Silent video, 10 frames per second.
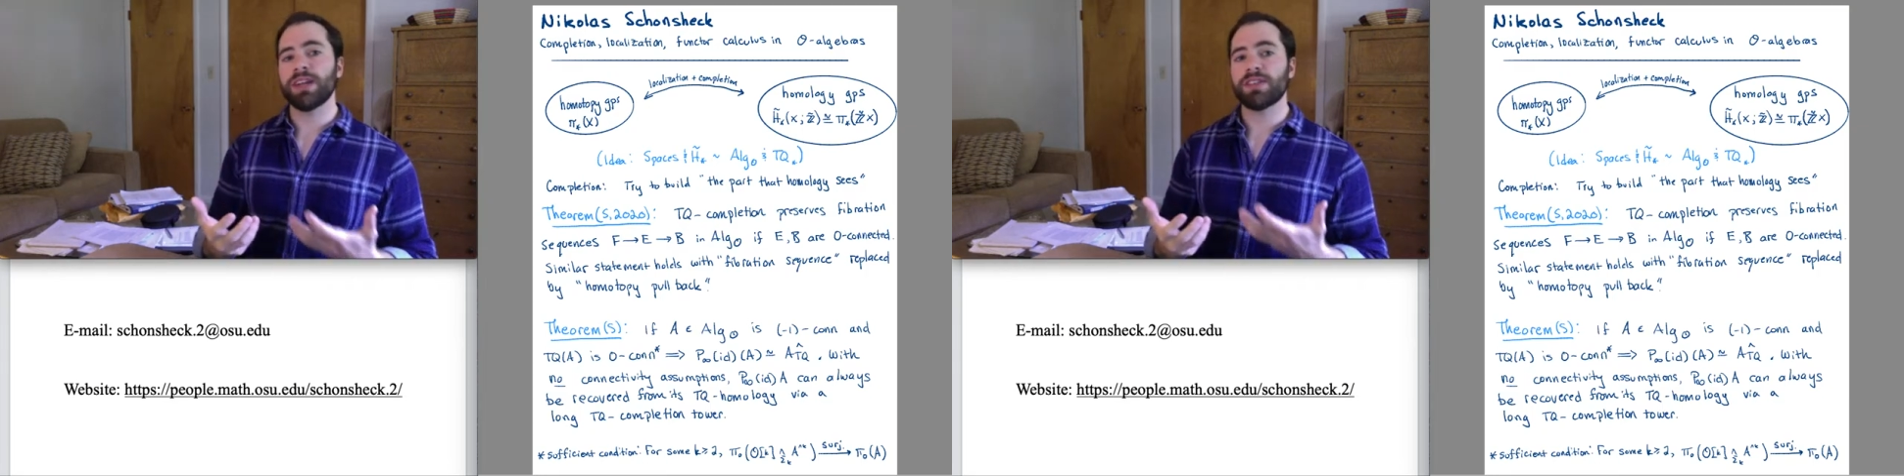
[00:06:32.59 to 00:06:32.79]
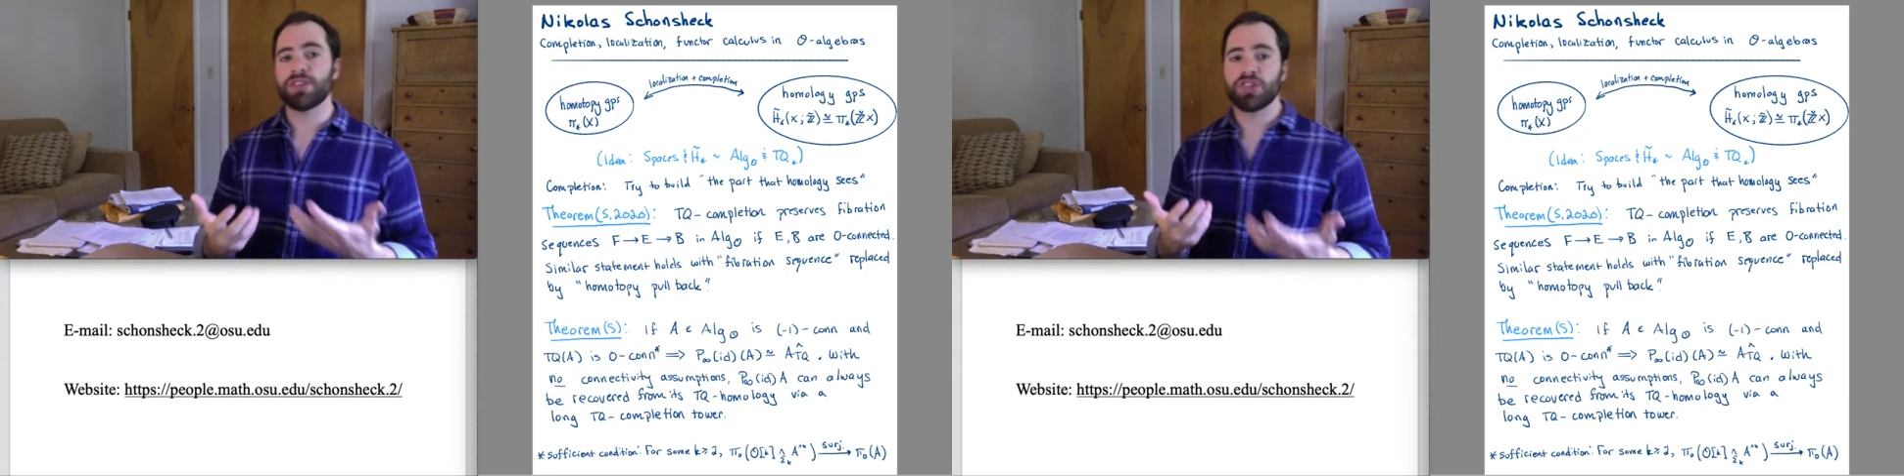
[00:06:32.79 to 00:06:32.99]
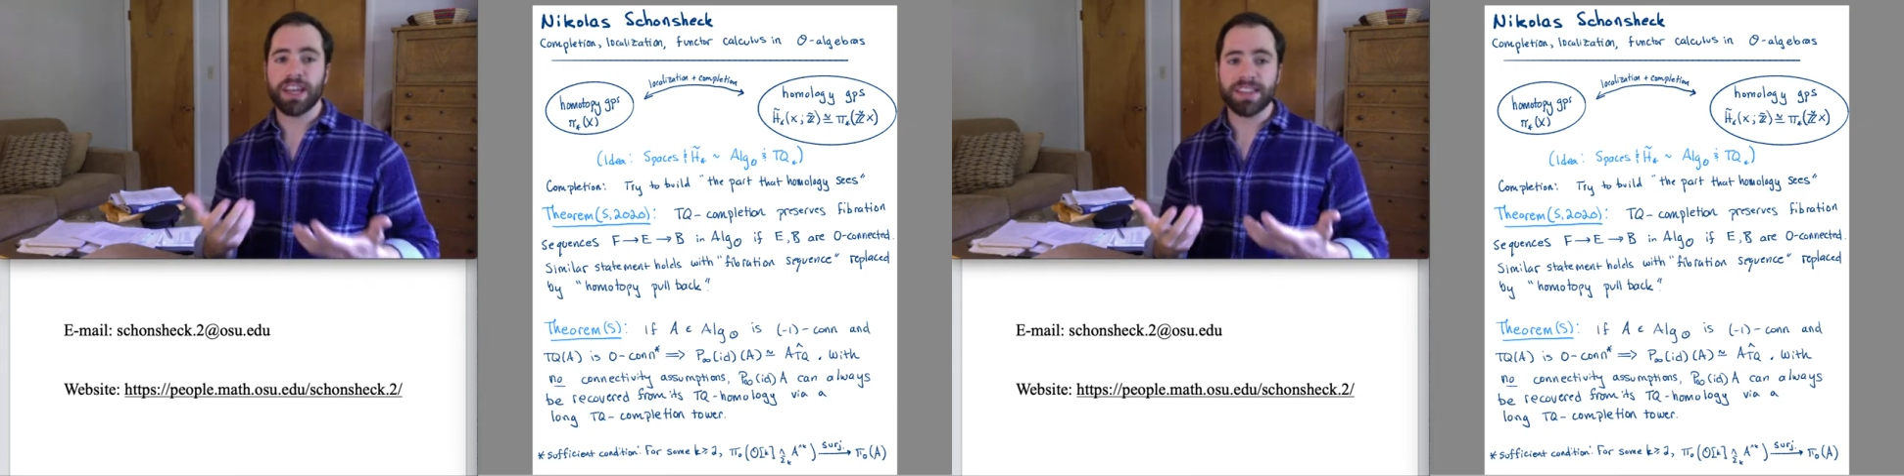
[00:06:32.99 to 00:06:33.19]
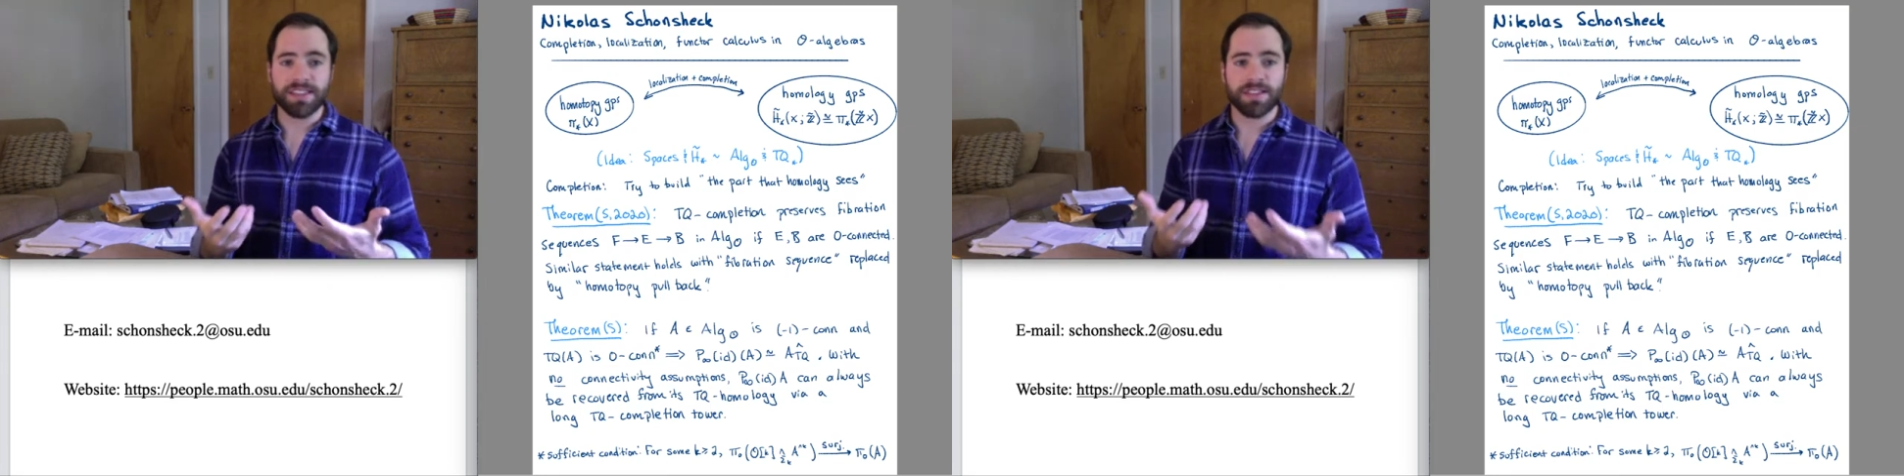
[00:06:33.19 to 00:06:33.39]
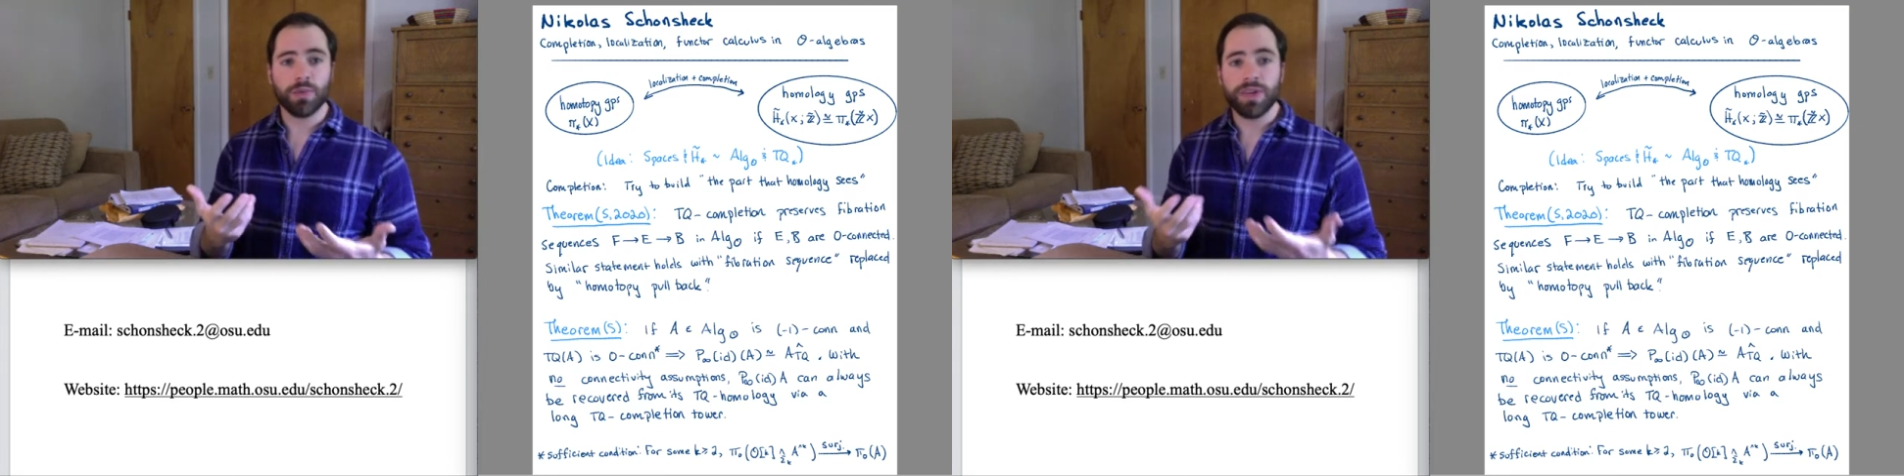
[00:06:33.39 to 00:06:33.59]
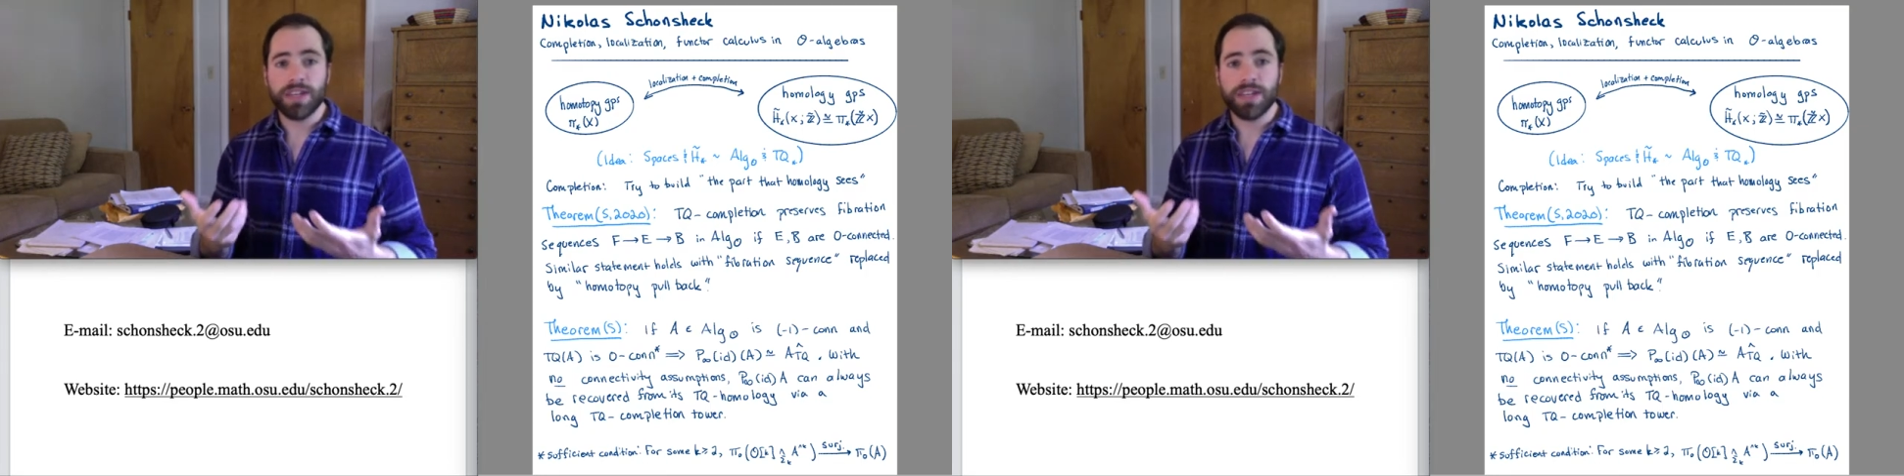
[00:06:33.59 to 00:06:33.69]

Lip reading: it suggests that we